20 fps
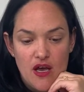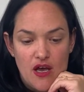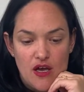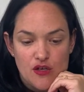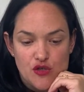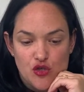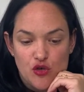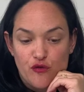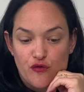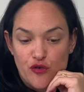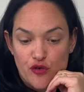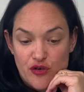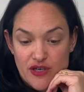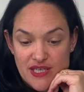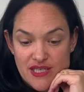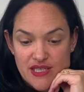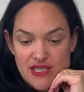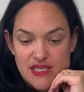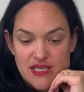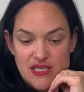so for
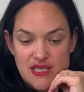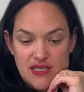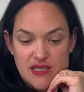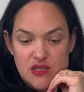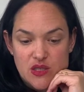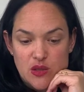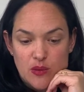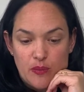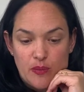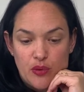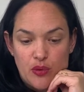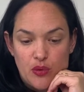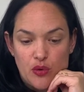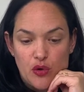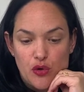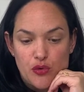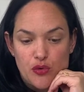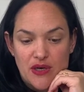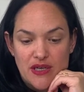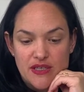instance, the
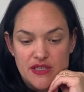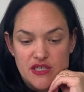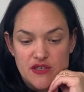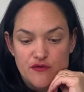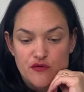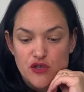pooled relative